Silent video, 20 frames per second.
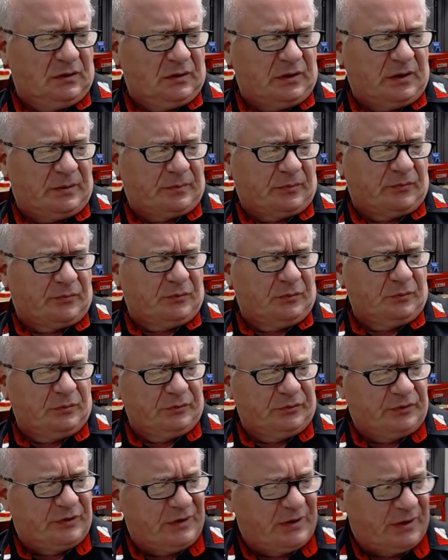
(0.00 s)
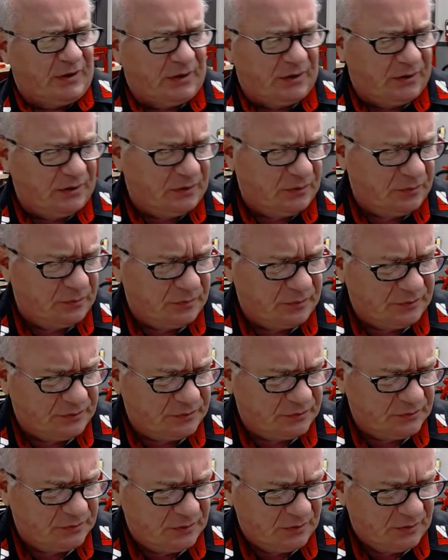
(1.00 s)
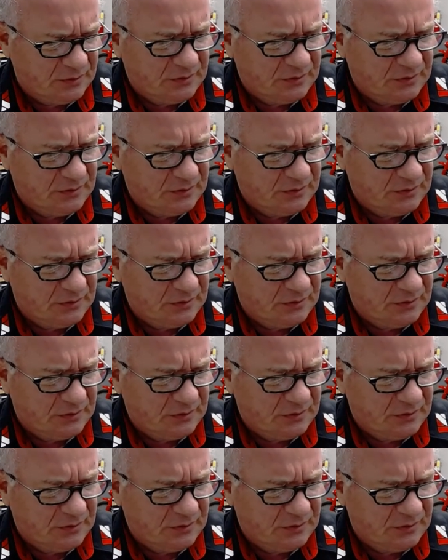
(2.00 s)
April Fool's Day, which